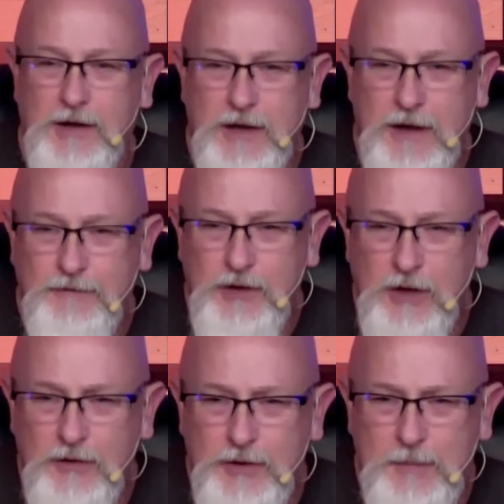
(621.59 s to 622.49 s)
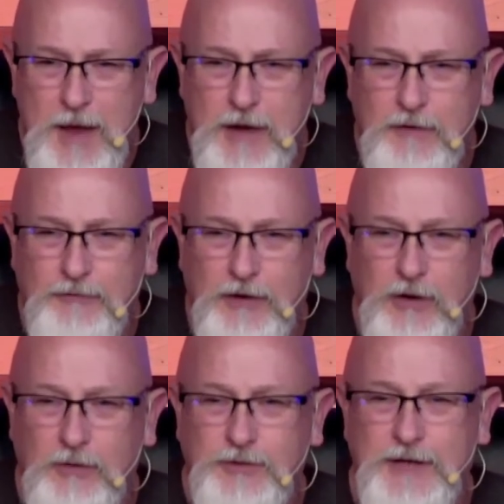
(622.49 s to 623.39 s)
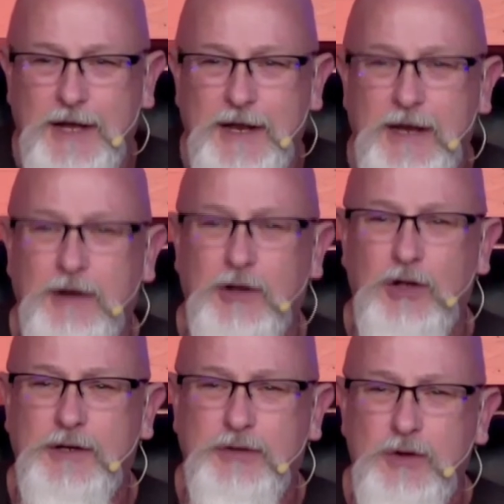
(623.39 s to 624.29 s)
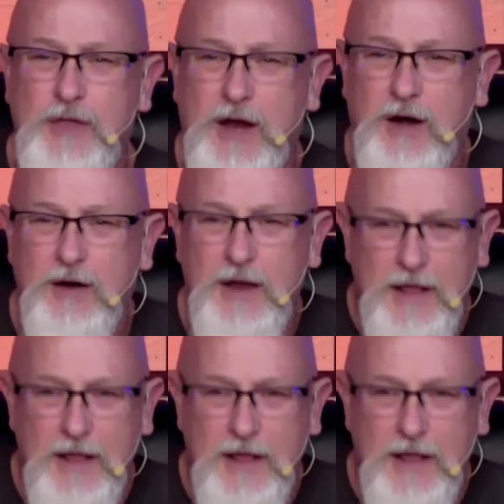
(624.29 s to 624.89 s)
If you go to the microphone setting and look through there,